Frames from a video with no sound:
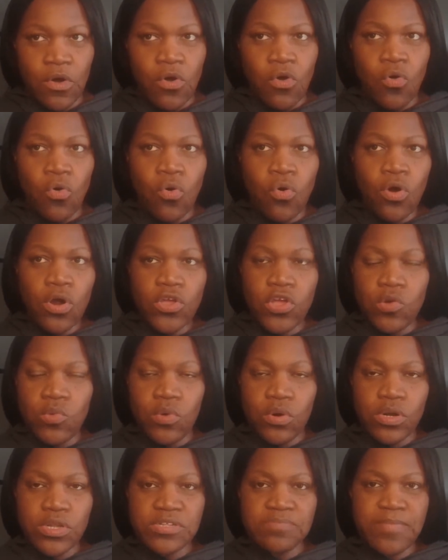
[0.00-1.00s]
or you
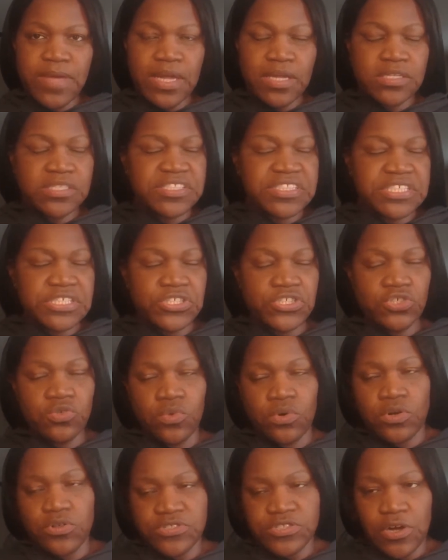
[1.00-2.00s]
want to make a decision you
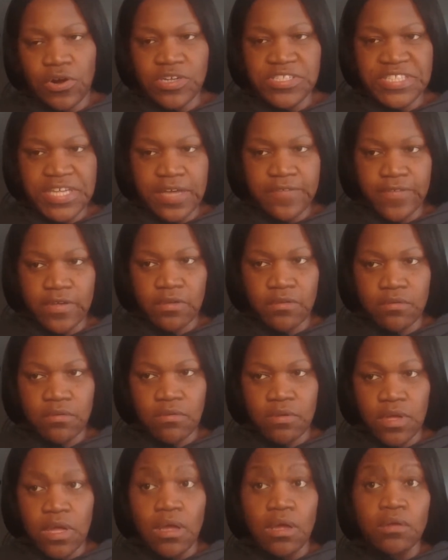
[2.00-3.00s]
want to start saving.
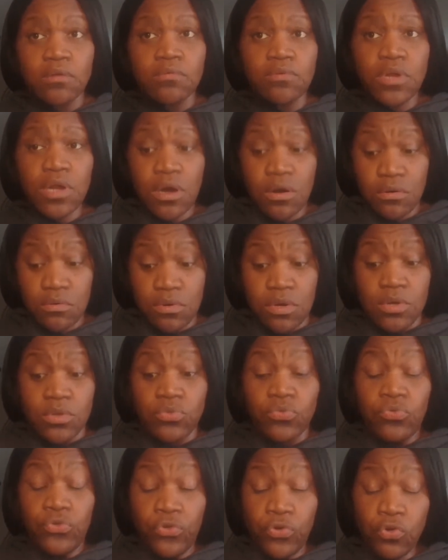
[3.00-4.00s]
No,
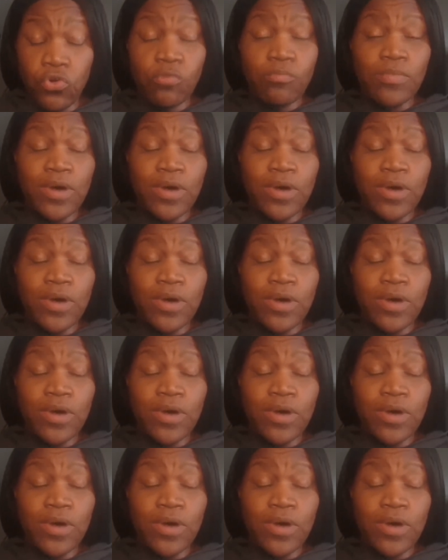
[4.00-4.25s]
2